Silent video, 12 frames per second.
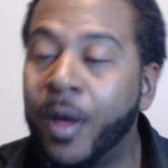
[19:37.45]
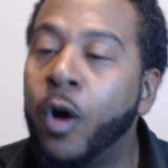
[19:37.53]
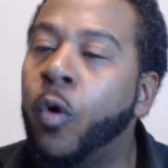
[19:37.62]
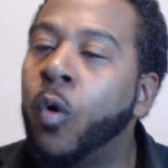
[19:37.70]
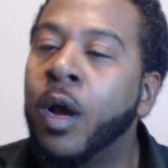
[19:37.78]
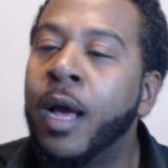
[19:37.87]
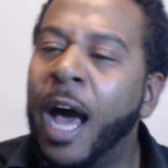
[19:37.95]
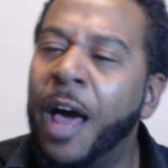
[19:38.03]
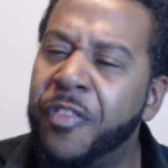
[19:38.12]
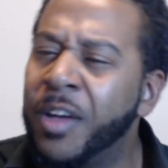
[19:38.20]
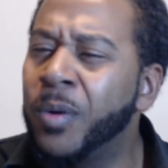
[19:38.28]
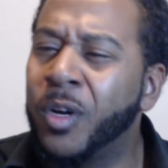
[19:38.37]
Or I
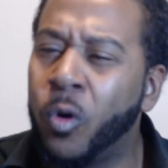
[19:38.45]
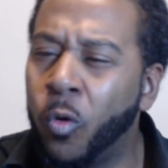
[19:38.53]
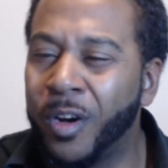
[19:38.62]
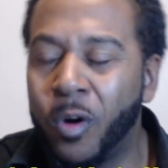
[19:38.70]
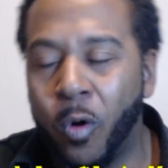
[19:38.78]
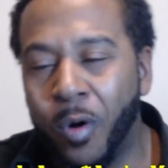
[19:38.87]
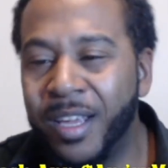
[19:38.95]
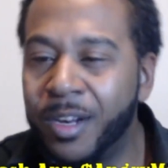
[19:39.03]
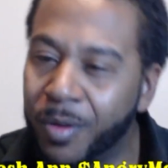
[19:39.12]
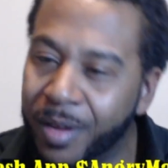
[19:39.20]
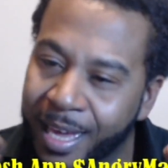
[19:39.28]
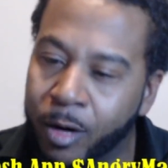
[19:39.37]
think with Corey,
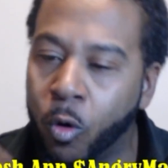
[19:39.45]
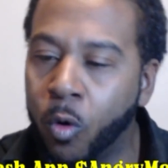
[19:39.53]
again,